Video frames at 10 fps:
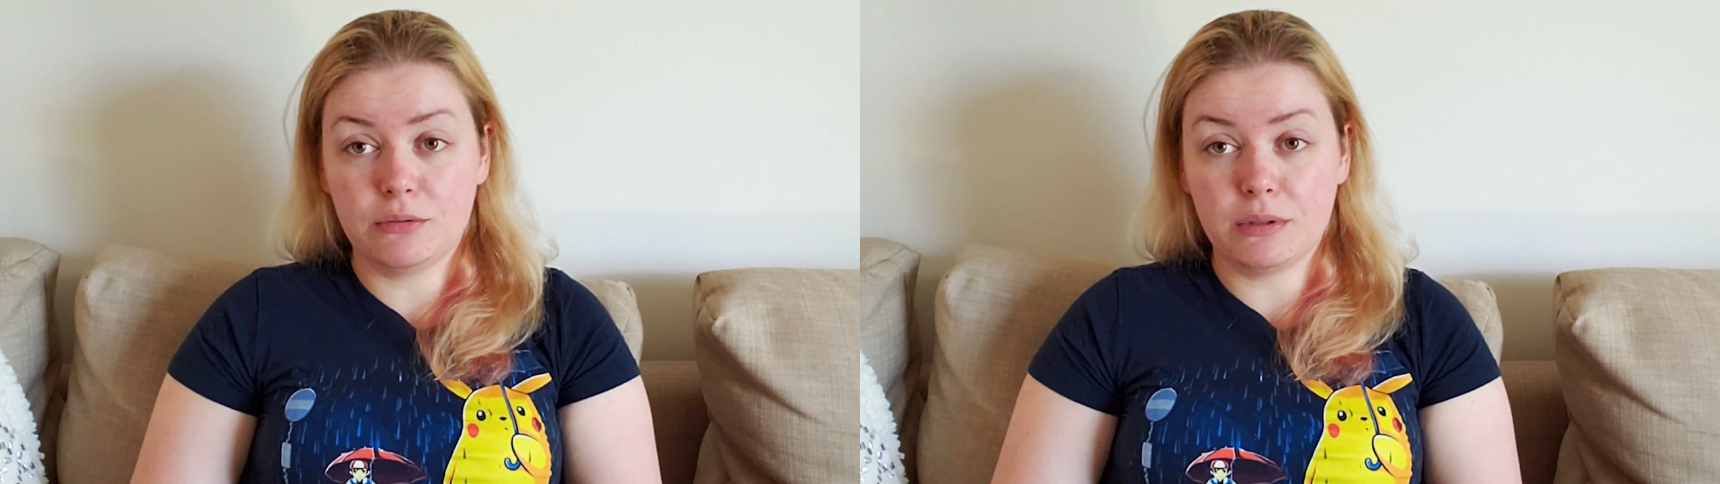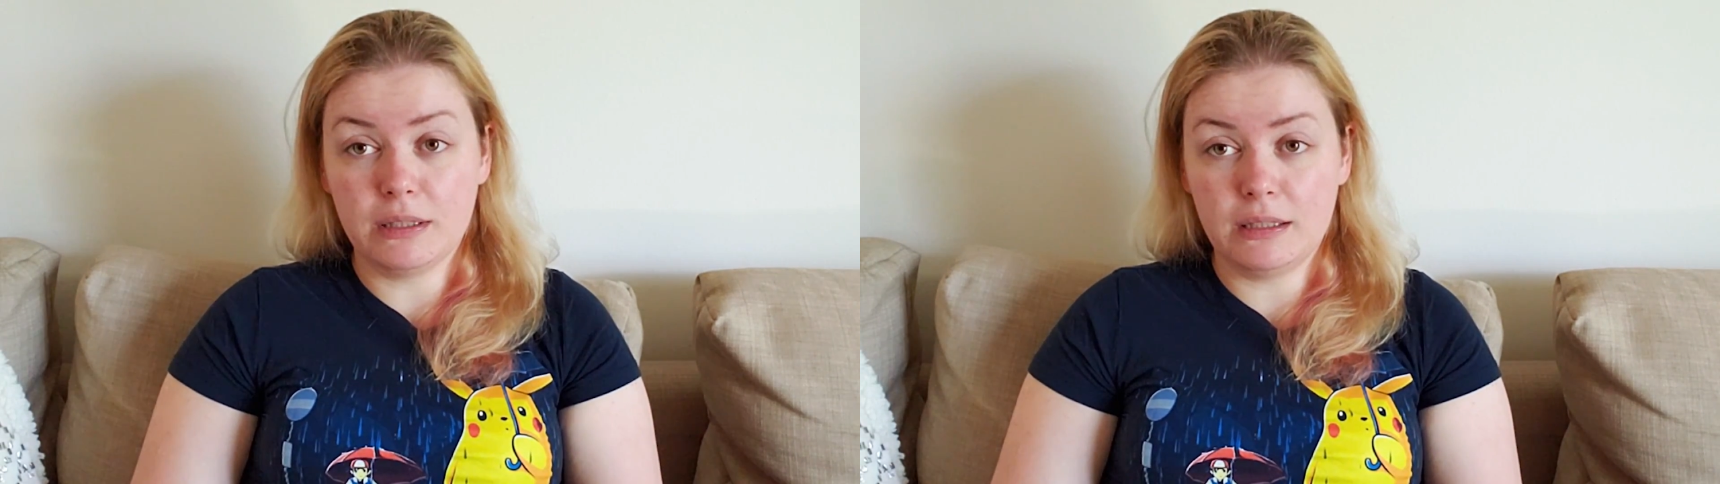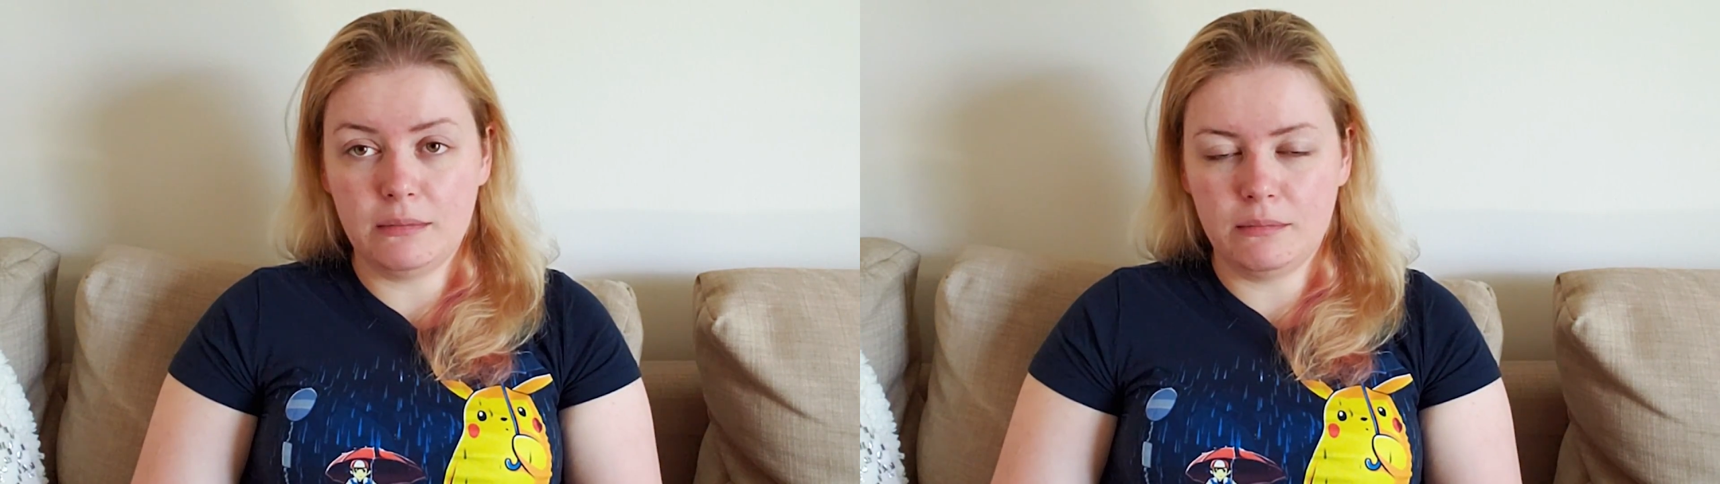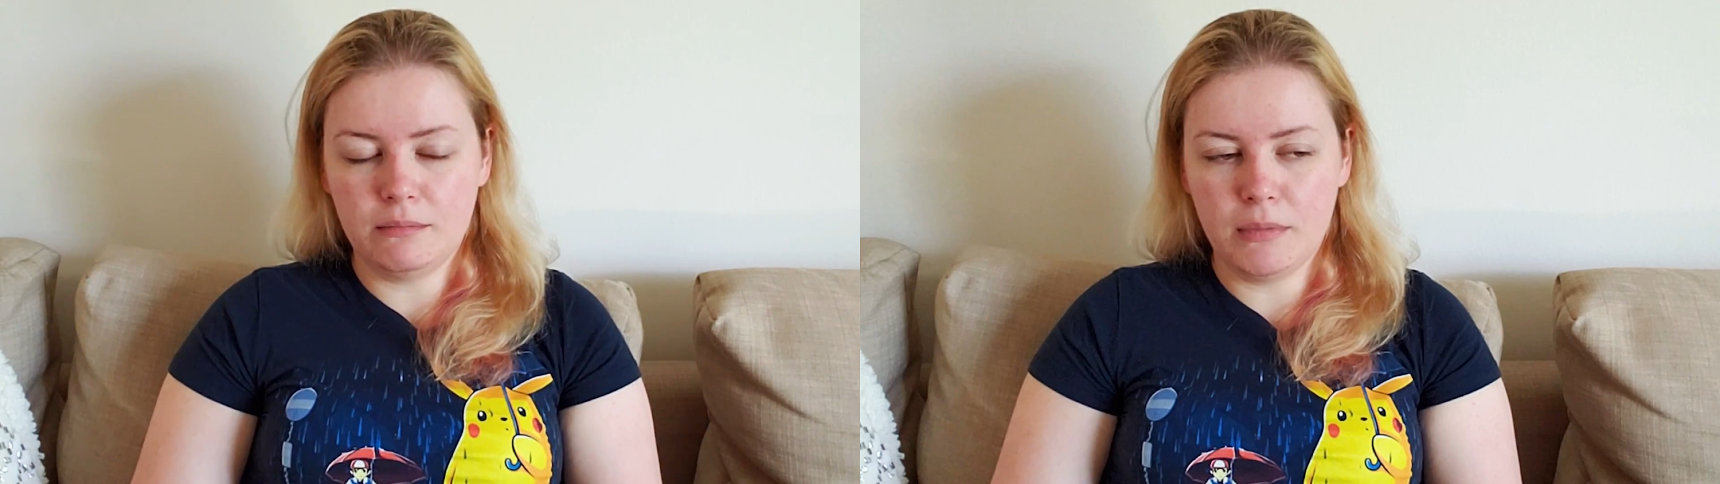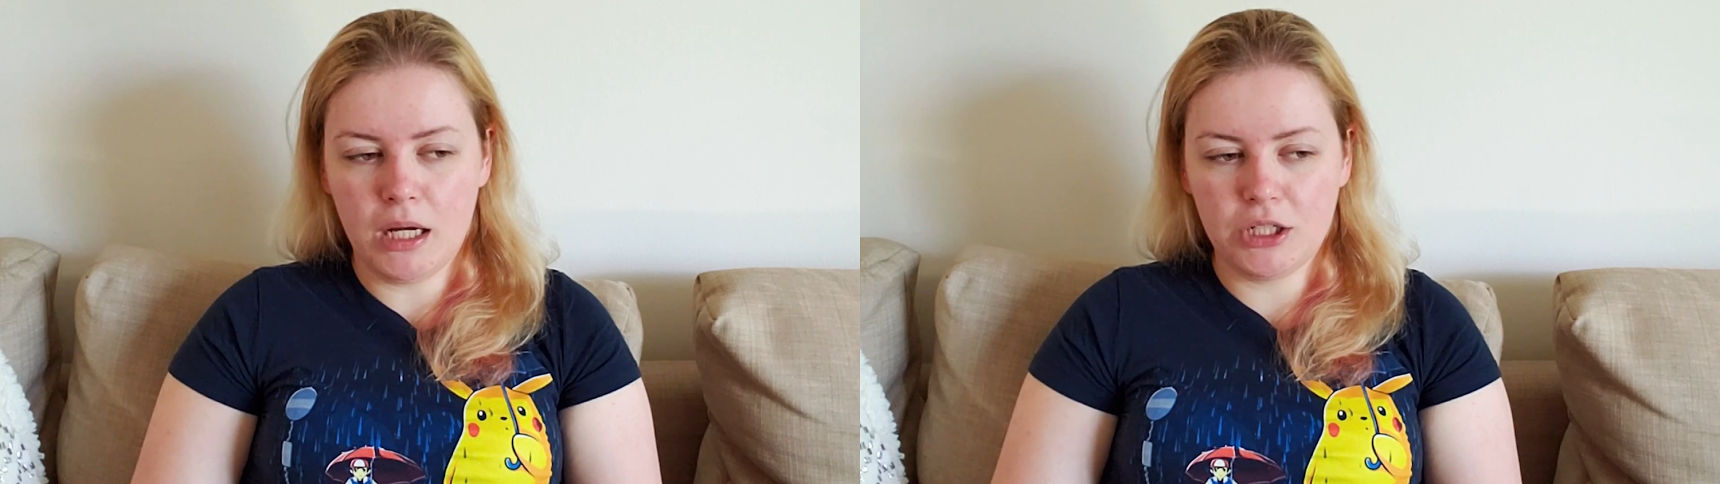really
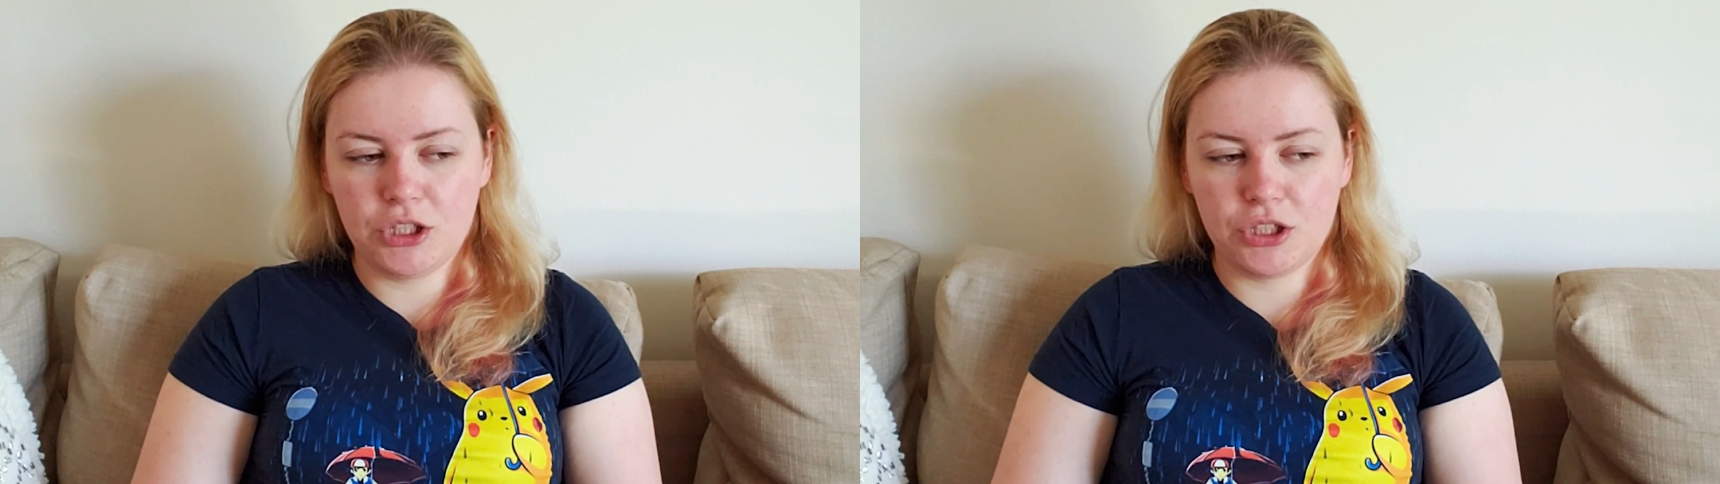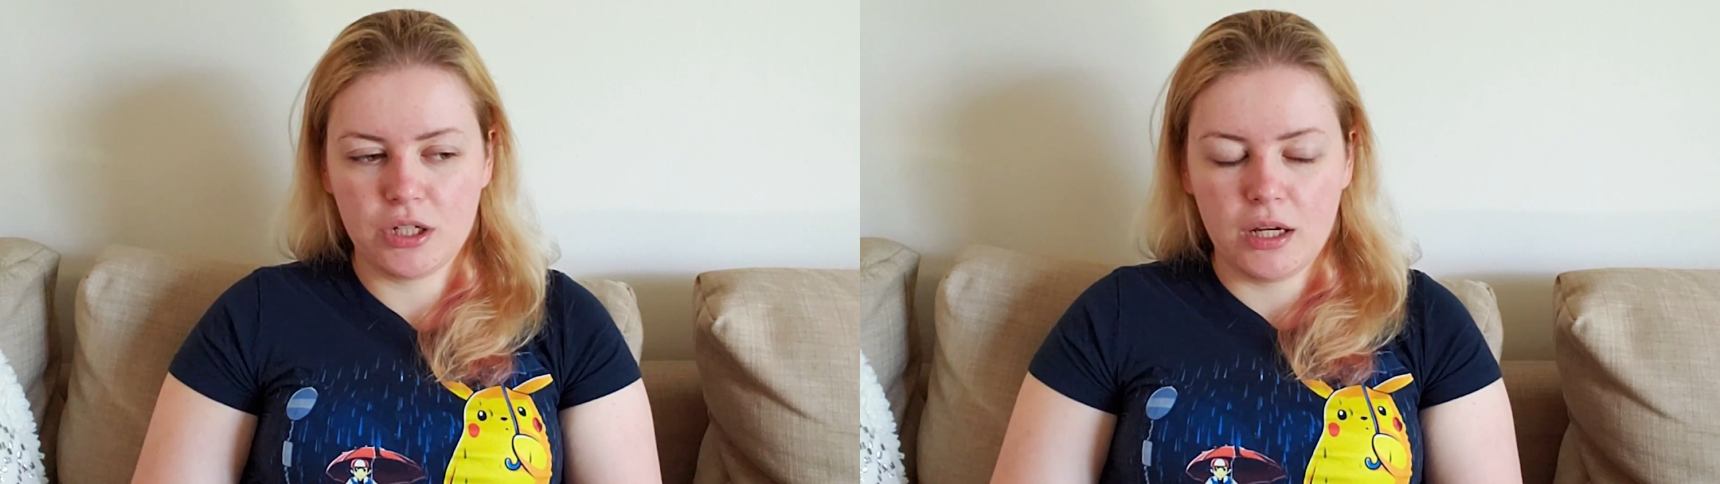much.